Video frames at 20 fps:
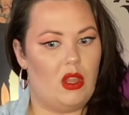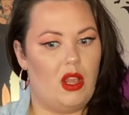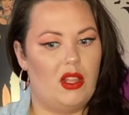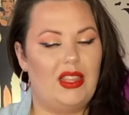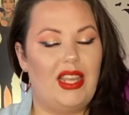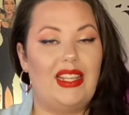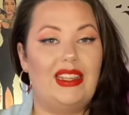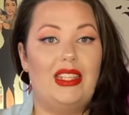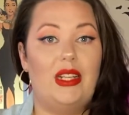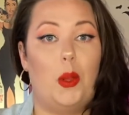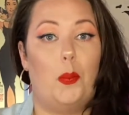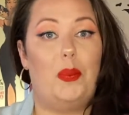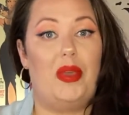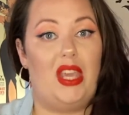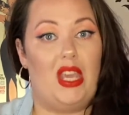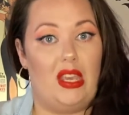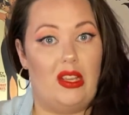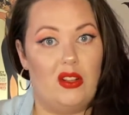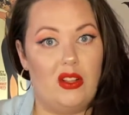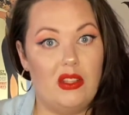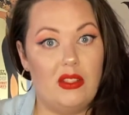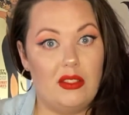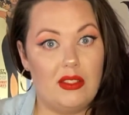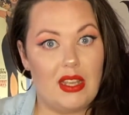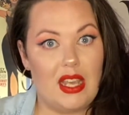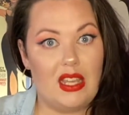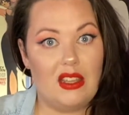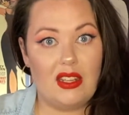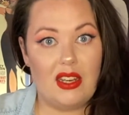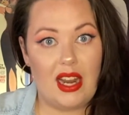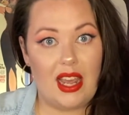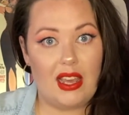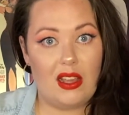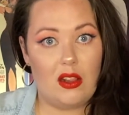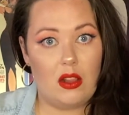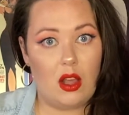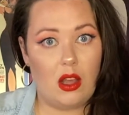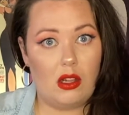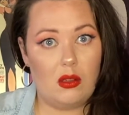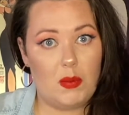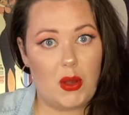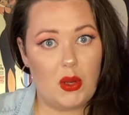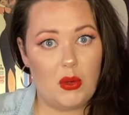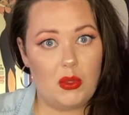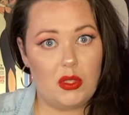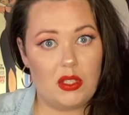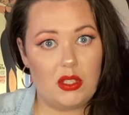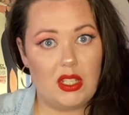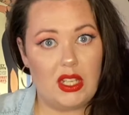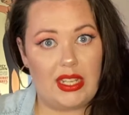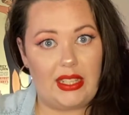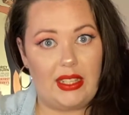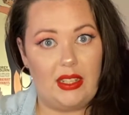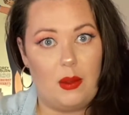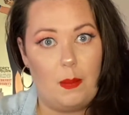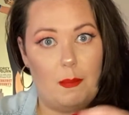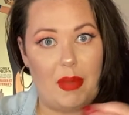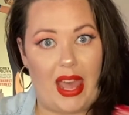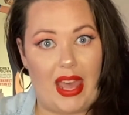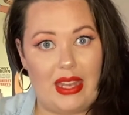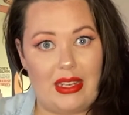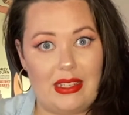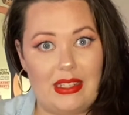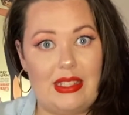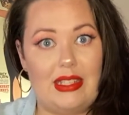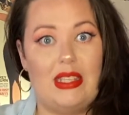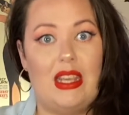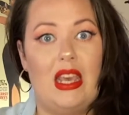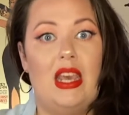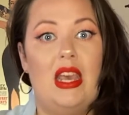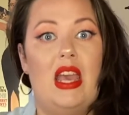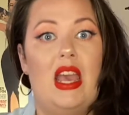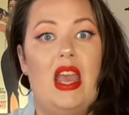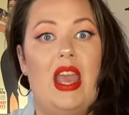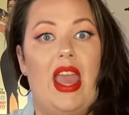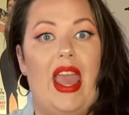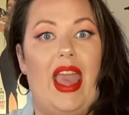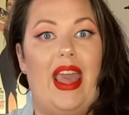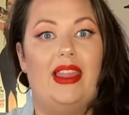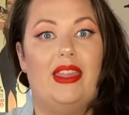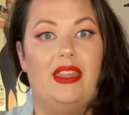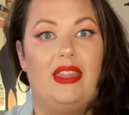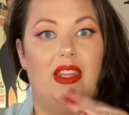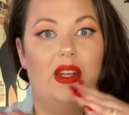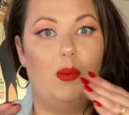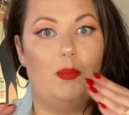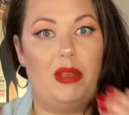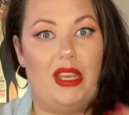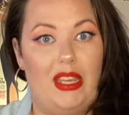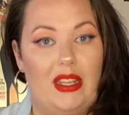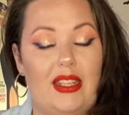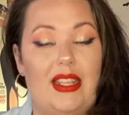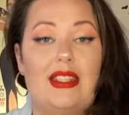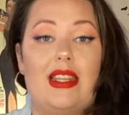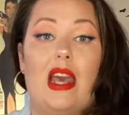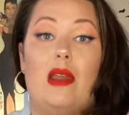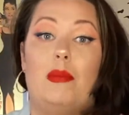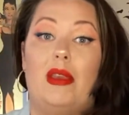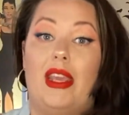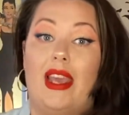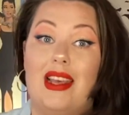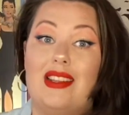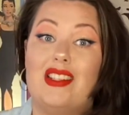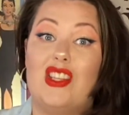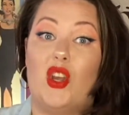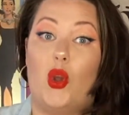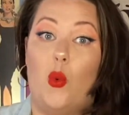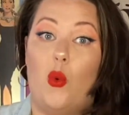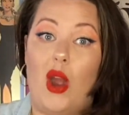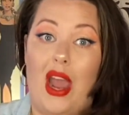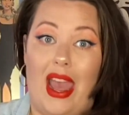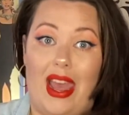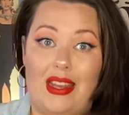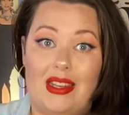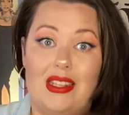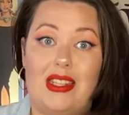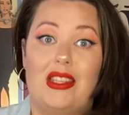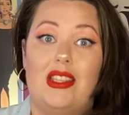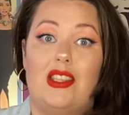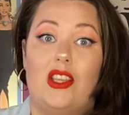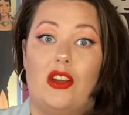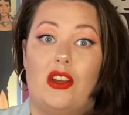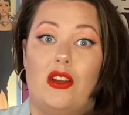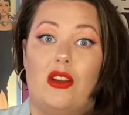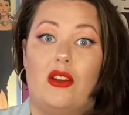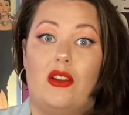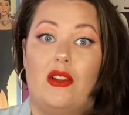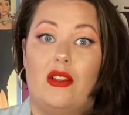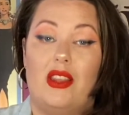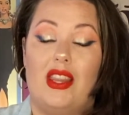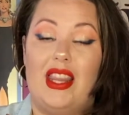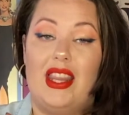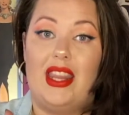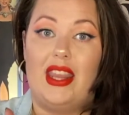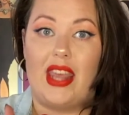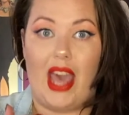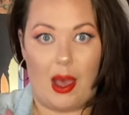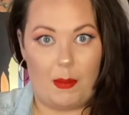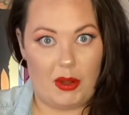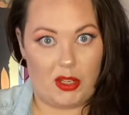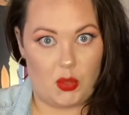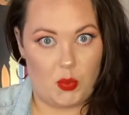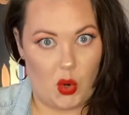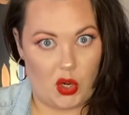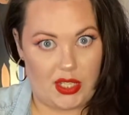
like little peels in the nail, almost like little bends and little peelies. And because they're wet, they're that much more